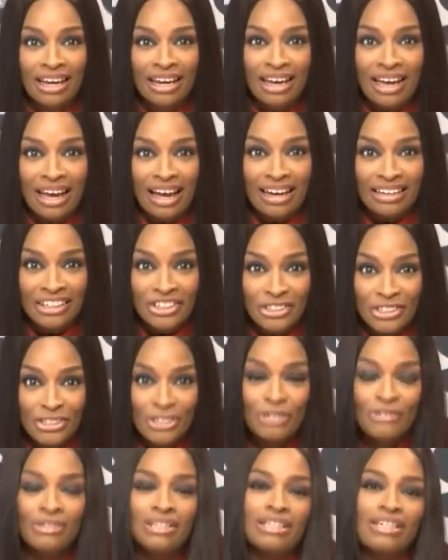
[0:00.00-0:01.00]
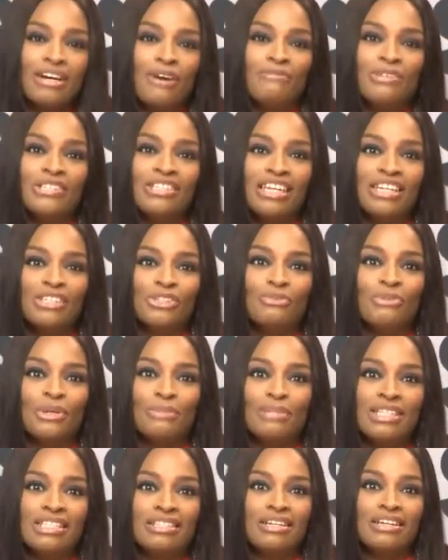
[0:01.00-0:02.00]
and continuing the conversation with
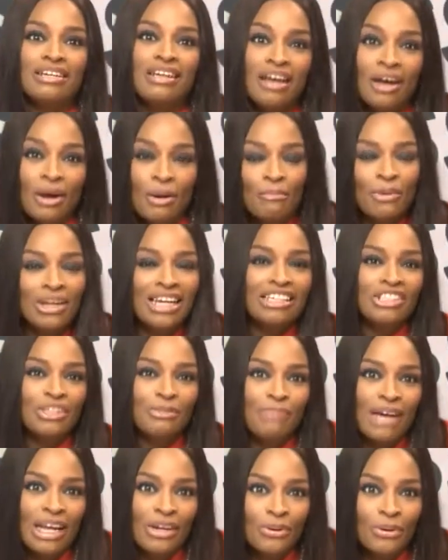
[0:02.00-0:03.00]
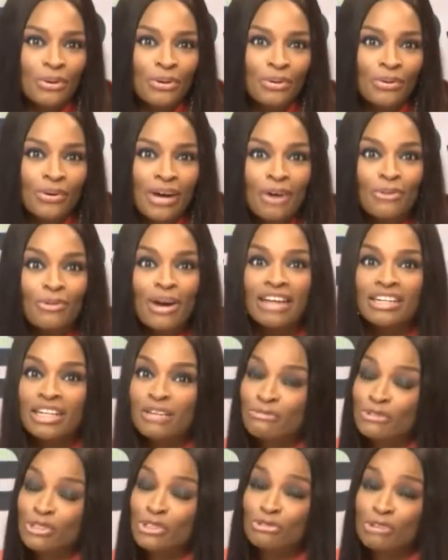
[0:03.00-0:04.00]
Mr. Bolaji Balogun around
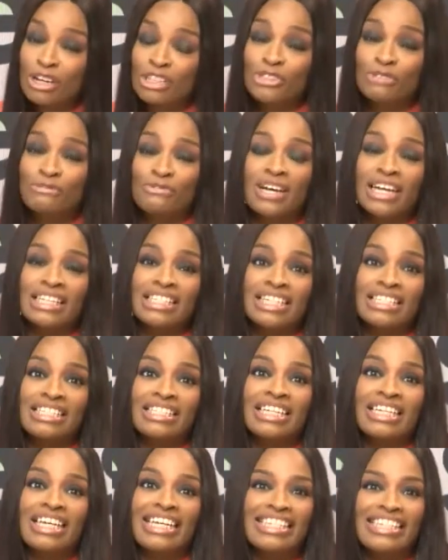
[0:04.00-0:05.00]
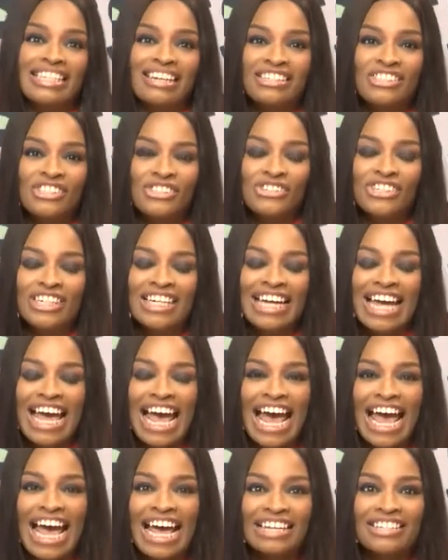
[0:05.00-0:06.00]
infrastructure financing in Nigeria
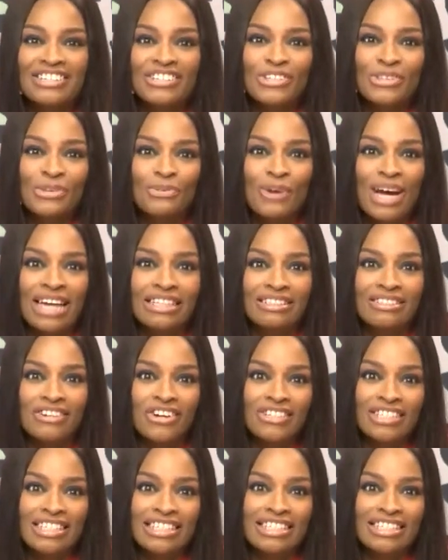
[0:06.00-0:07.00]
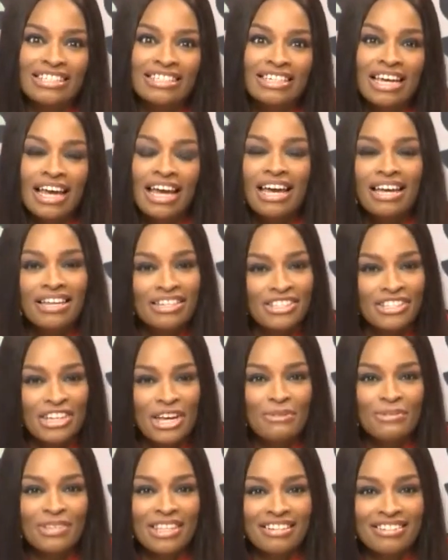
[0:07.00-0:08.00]
and the wider continent.
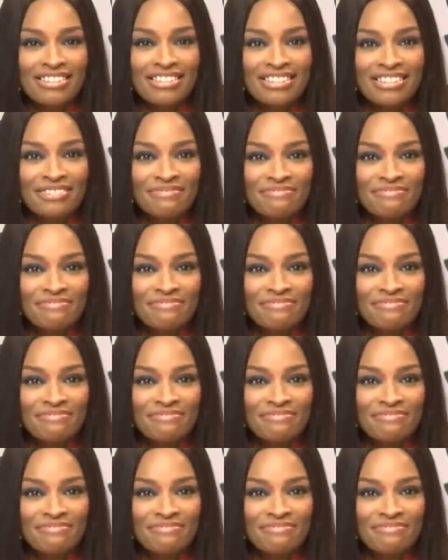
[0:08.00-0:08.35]
Stay with us.